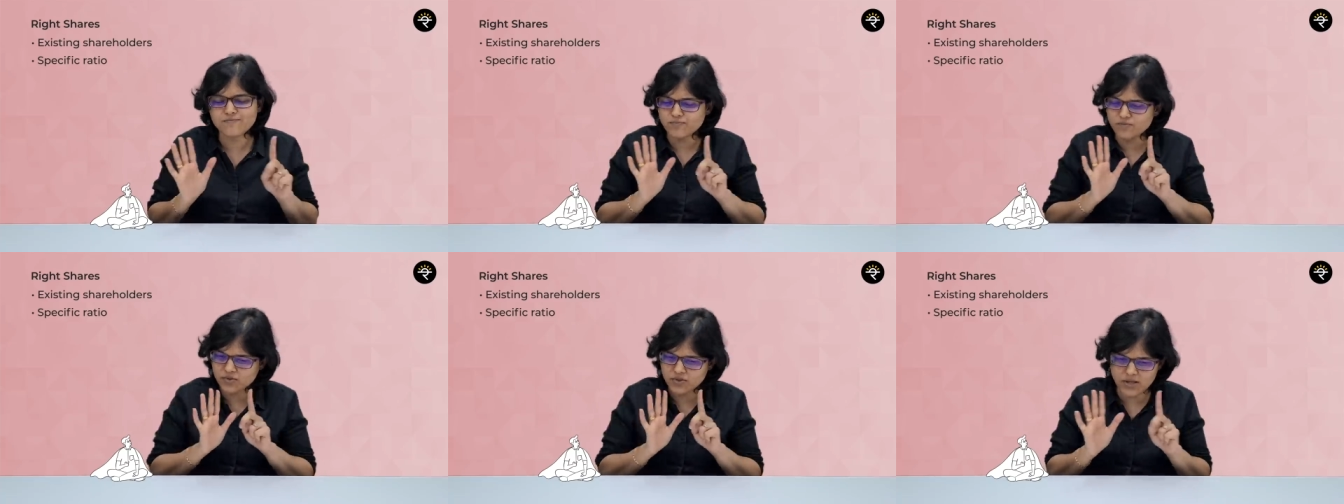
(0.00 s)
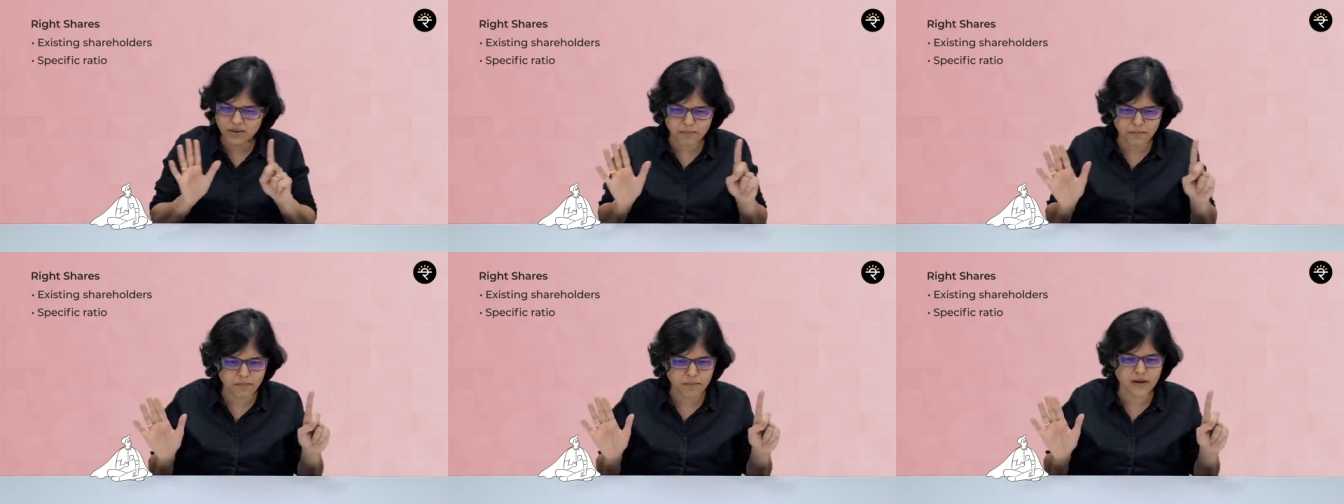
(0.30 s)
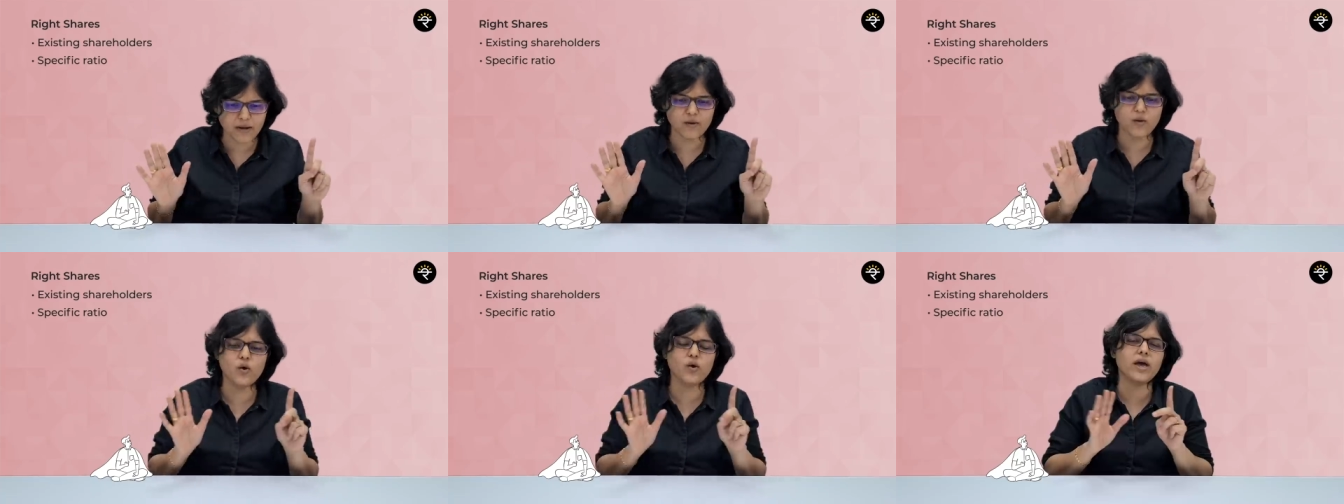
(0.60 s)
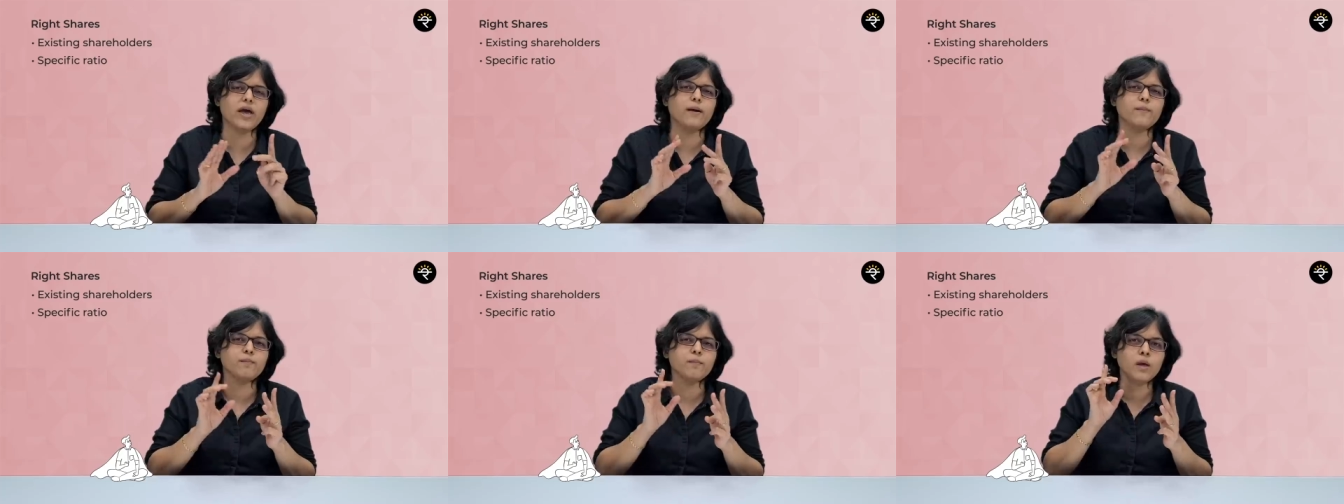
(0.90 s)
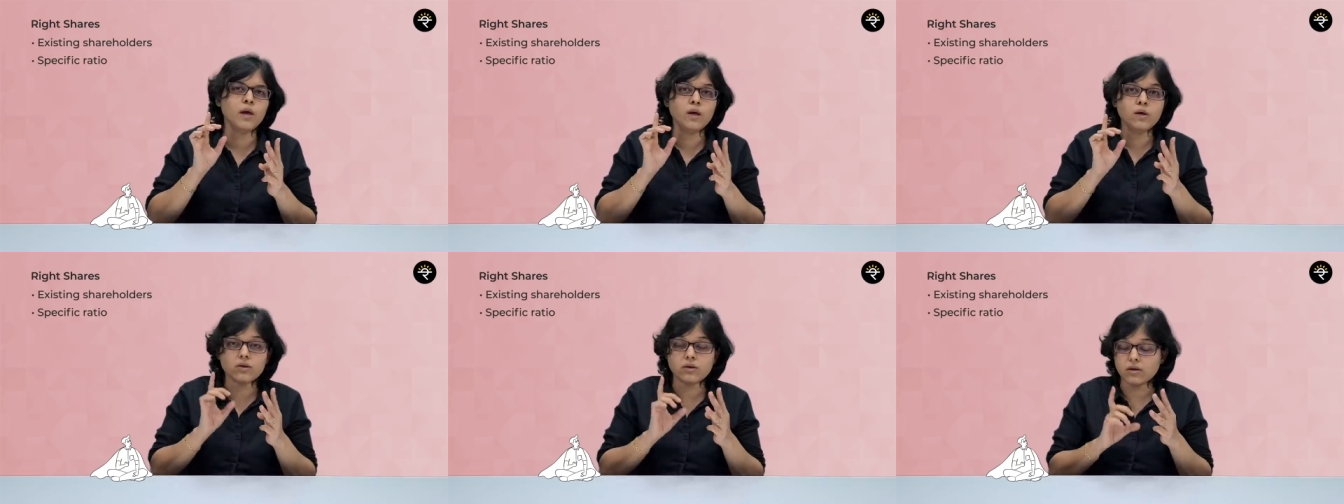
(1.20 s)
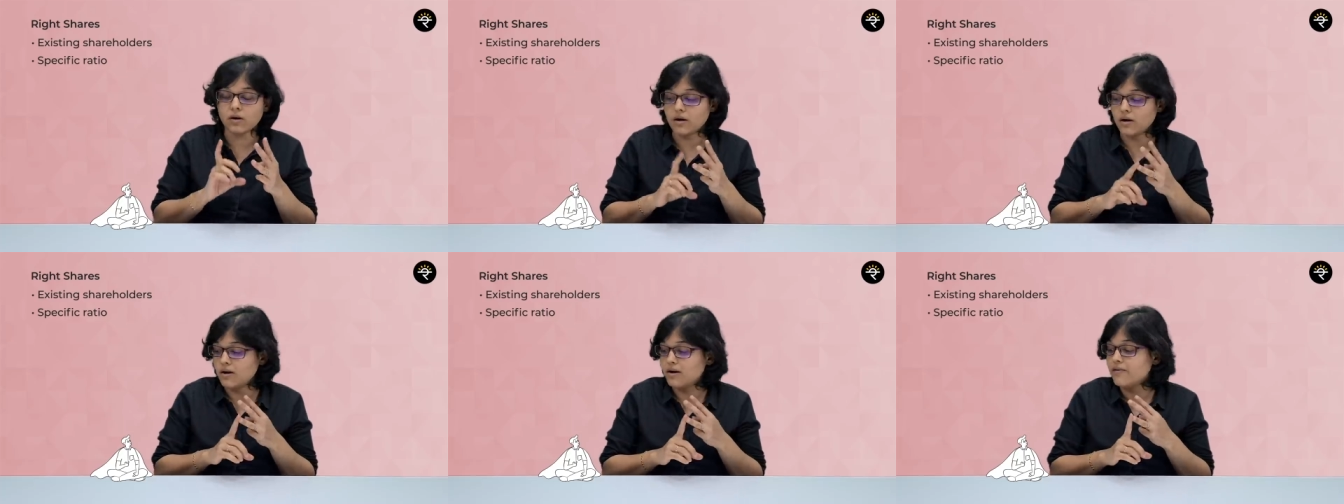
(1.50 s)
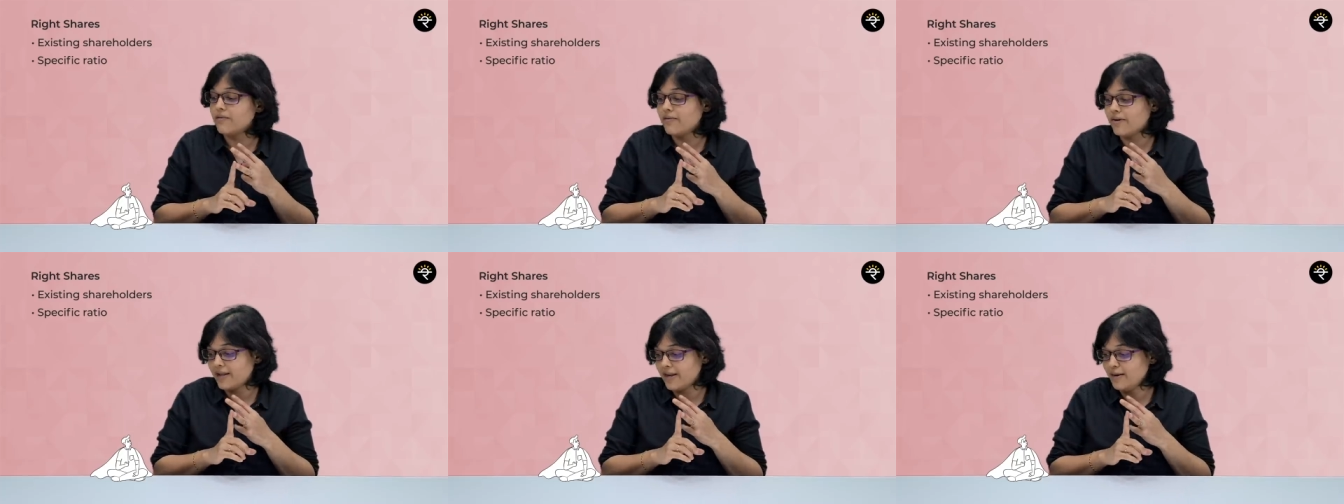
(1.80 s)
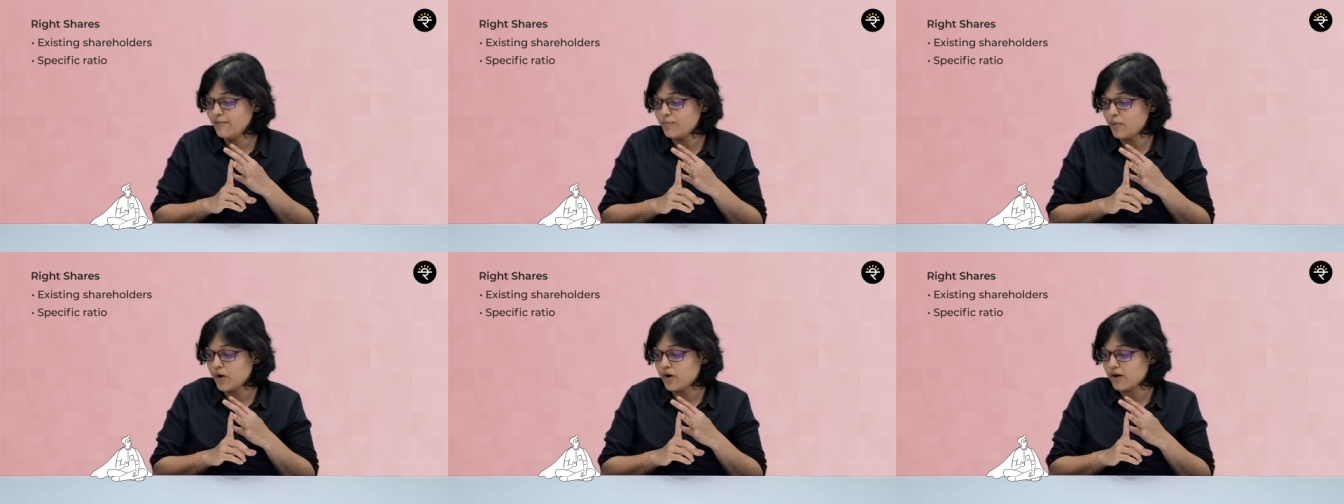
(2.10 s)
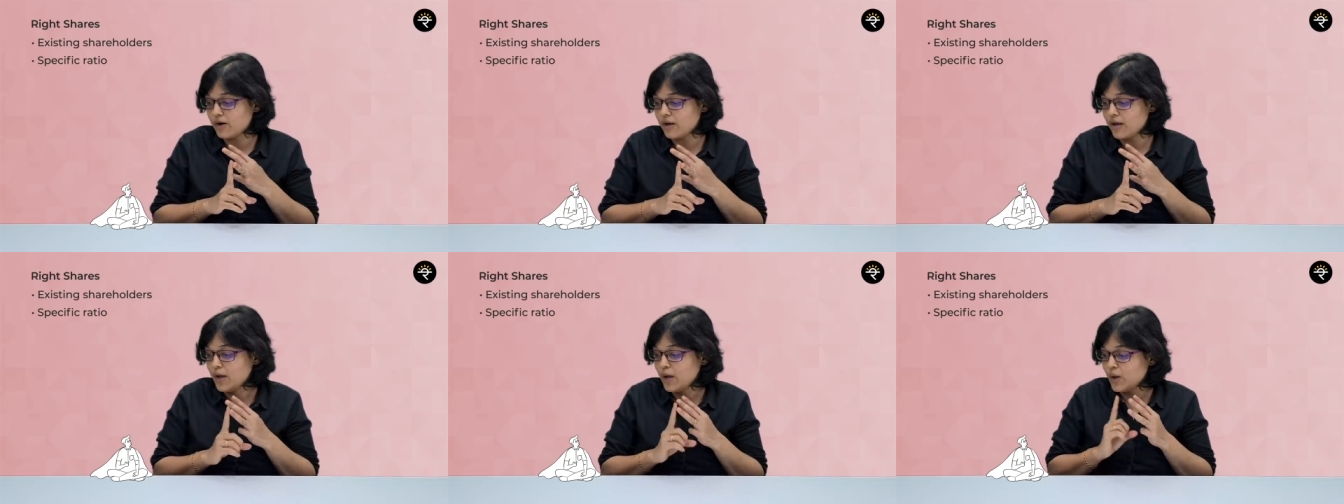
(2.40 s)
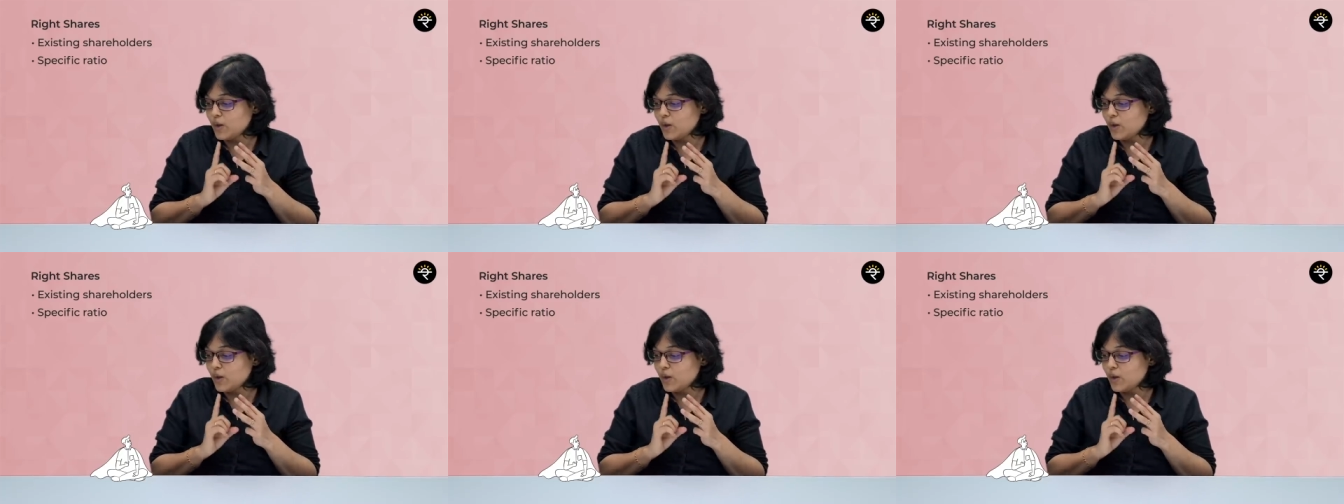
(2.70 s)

Simple. Okay, third, very important.